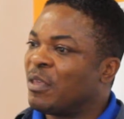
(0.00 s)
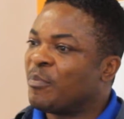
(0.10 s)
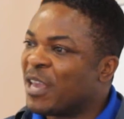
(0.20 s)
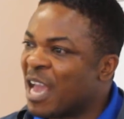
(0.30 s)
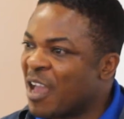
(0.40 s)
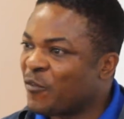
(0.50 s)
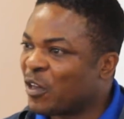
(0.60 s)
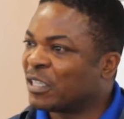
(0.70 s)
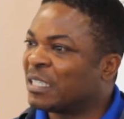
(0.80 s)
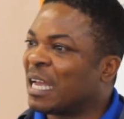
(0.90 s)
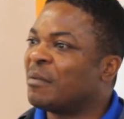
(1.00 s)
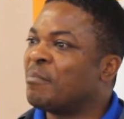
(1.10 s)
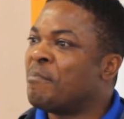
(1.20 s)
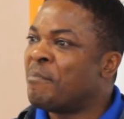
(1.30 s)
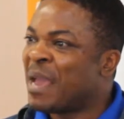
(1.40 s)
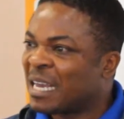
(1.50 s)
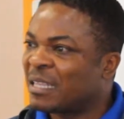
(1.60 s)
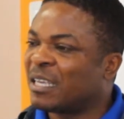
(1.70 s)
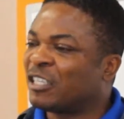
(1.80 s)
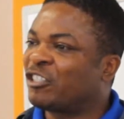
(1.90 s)
the behaviors that
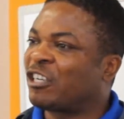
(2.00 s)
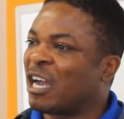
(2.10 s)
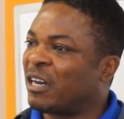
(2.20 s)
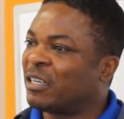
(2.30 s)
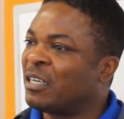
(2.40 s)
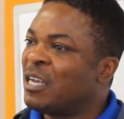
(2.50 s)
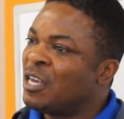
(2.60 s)
make this child